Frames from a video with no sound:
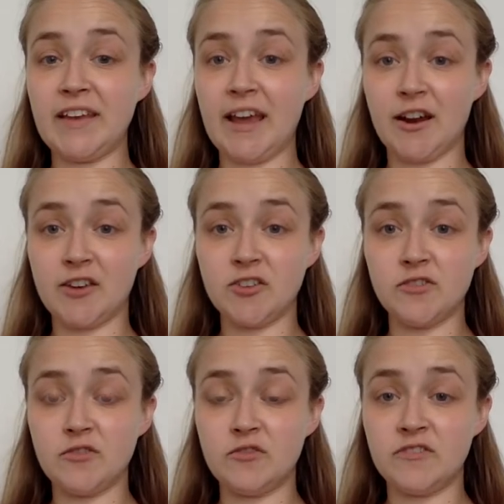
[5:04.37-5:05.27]

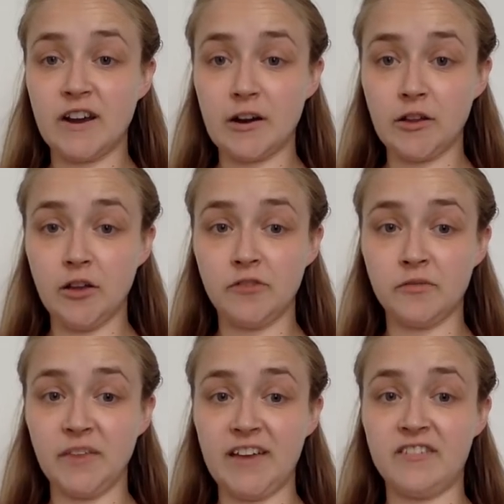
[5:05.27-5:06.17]
characters who share a close
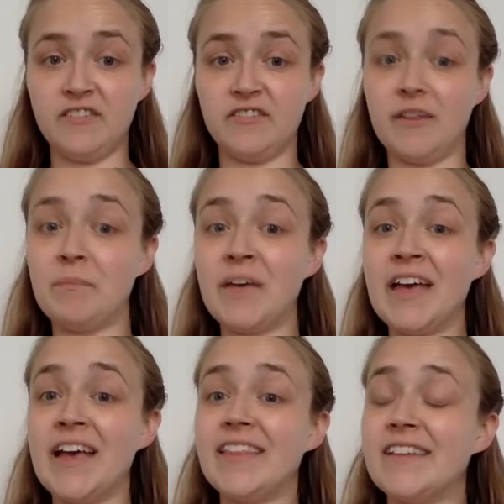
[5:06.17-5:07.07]
relationship
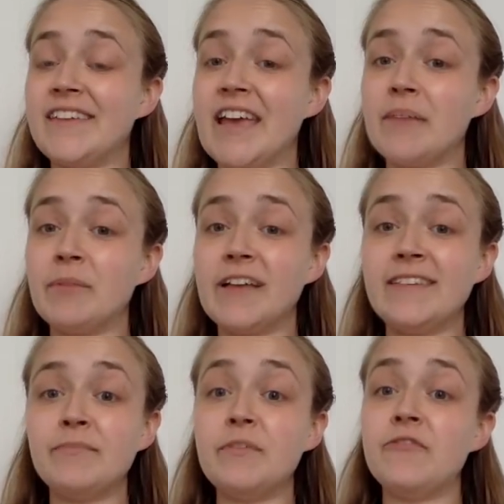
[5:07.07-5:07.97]
that take
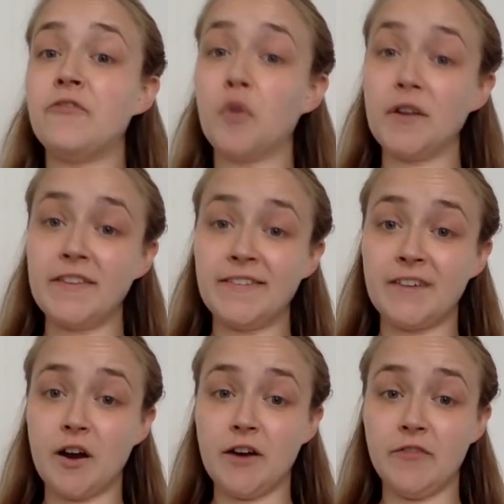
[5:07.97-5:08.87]
place before the
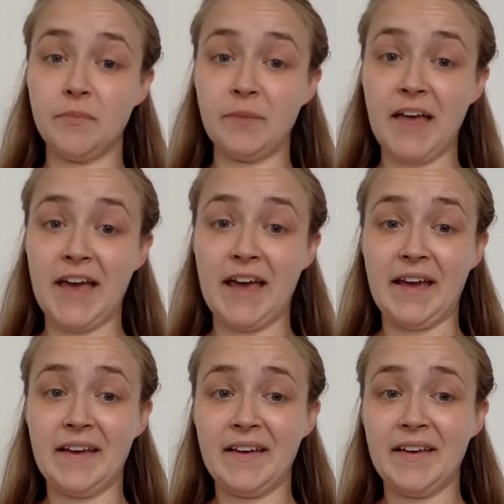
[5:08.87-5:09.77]
start of the play.
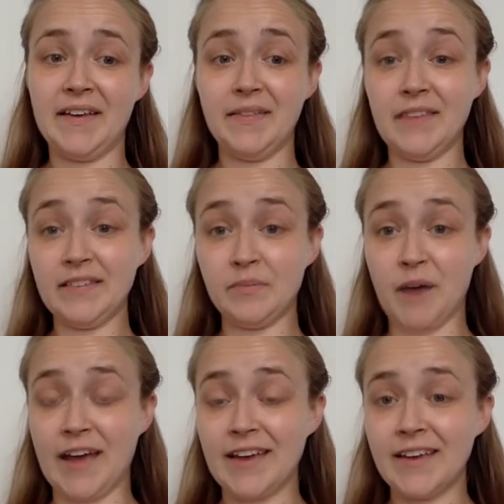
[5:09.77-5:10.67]
This
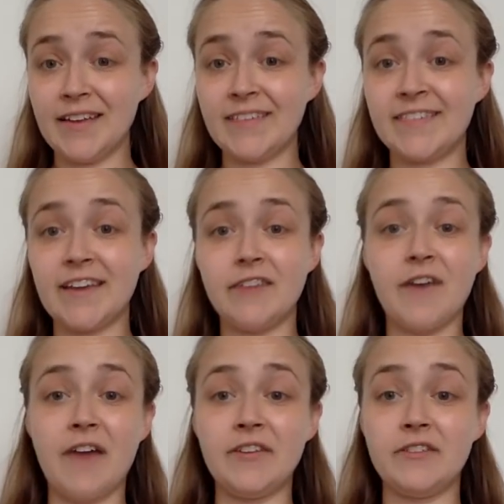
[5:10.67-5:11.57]
way, instead of
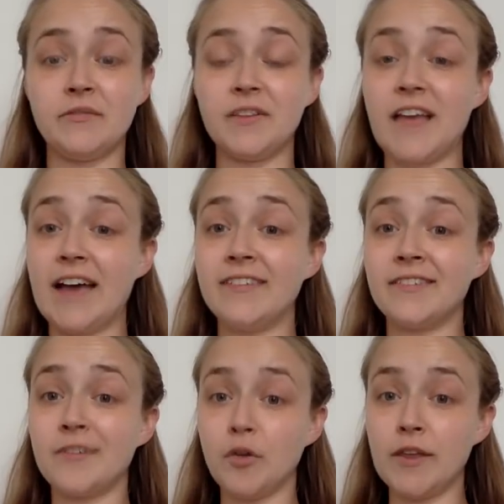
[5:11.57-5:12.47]
having to rely
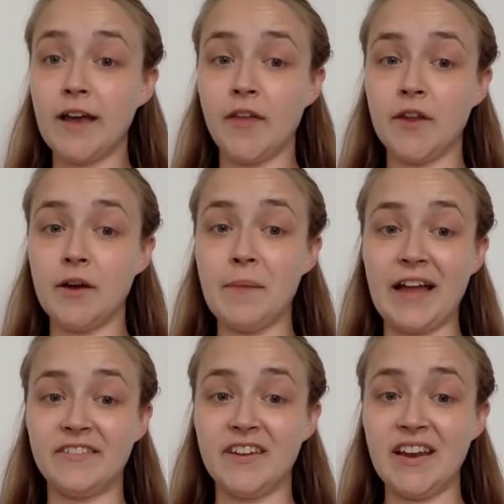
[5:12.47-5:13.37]
solely on their
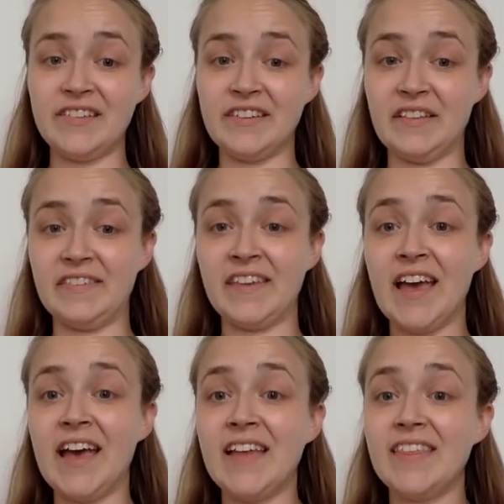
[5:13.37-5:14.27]
imaginations,
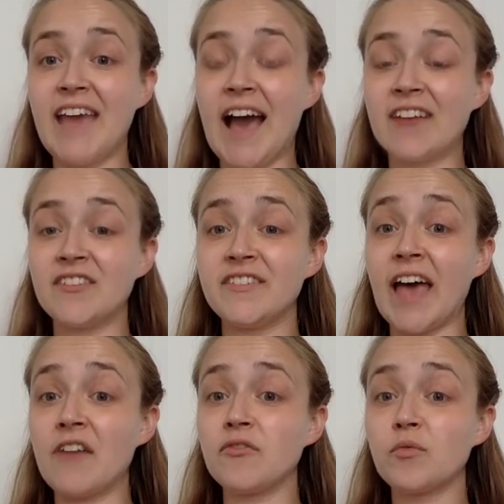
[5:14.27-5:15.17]
the actors
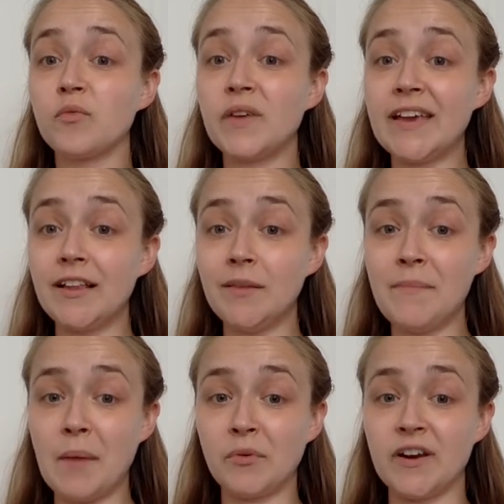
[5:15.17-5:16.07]
have real
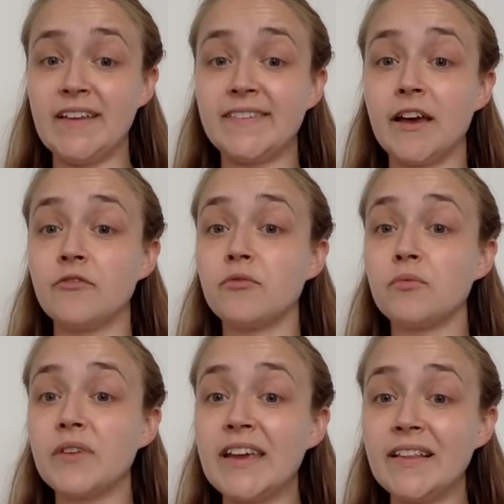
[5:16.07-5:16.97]
memories of
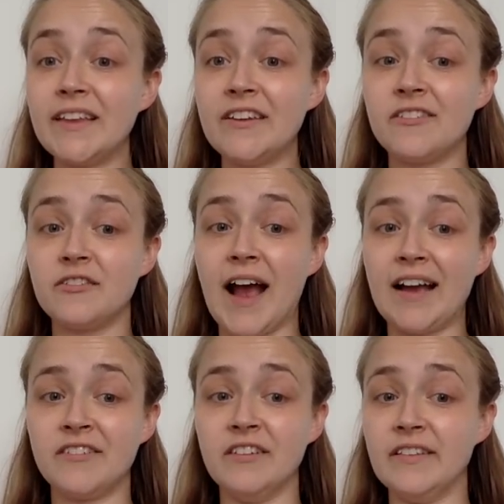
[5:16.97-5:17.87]
real
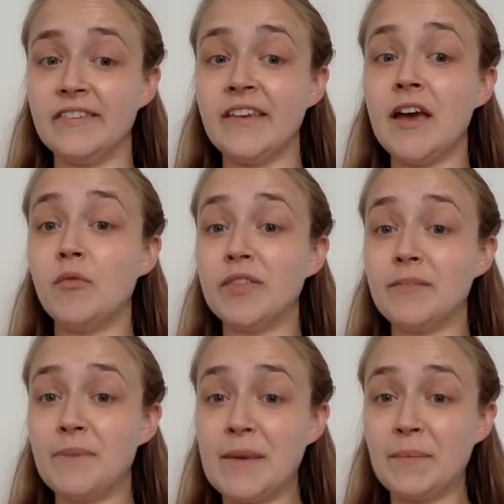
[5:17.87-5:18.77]
interactions with
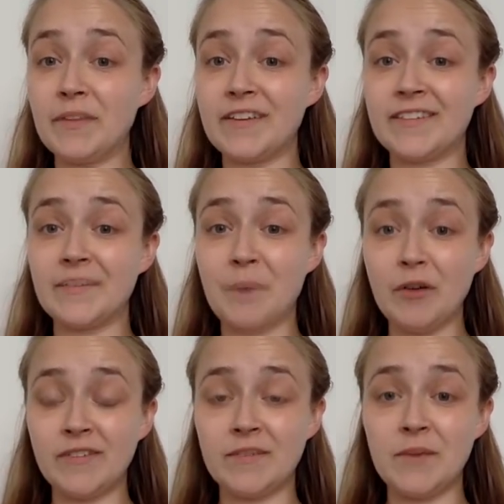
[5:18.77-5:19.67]
the people they're
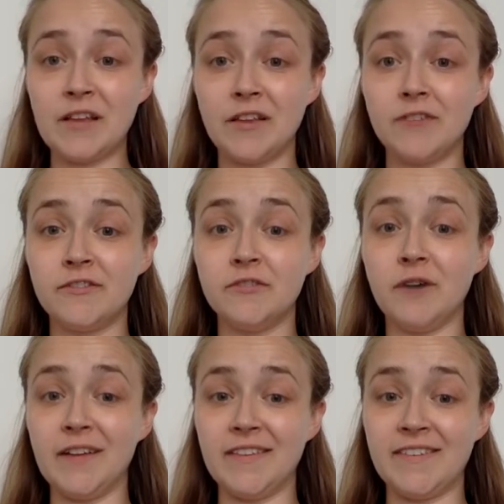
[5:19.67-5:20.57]
supposed to be close to
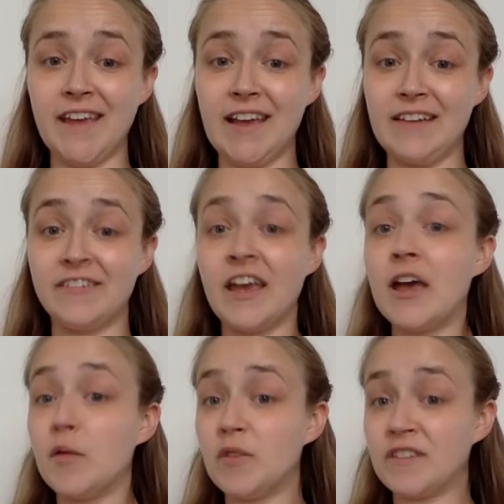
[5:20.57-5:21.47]
on stage,
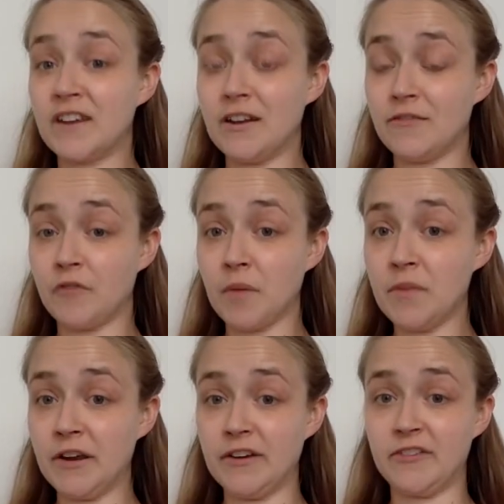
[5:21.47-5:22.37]
which can inform
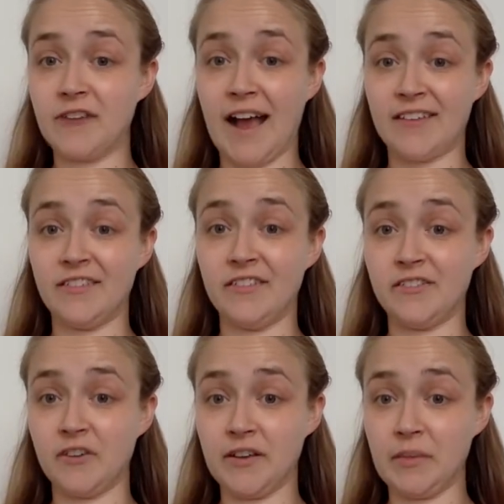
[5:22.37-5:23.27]
their interactions
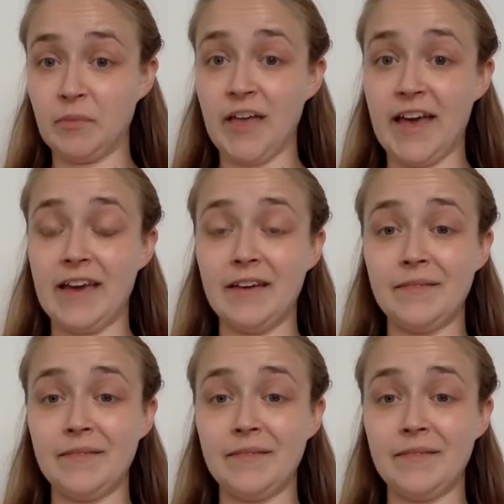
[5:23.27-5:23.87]
during the play.